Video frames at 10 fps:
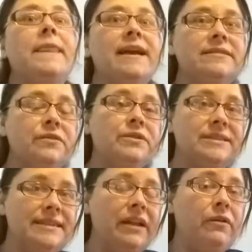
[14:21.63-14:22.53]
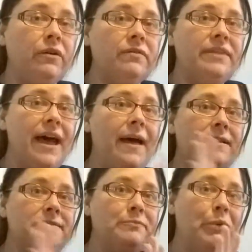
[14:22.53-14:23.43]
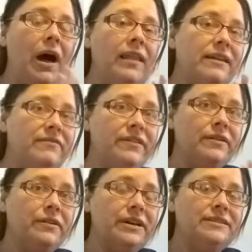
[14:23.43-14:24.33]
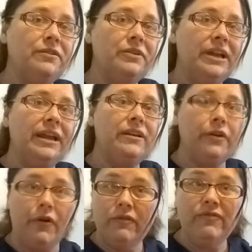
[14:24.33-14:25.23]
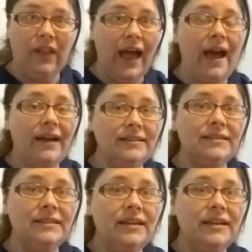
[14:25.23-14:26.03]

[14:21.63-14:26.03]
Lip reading: it's going to settle. That polyfill is going to go flat.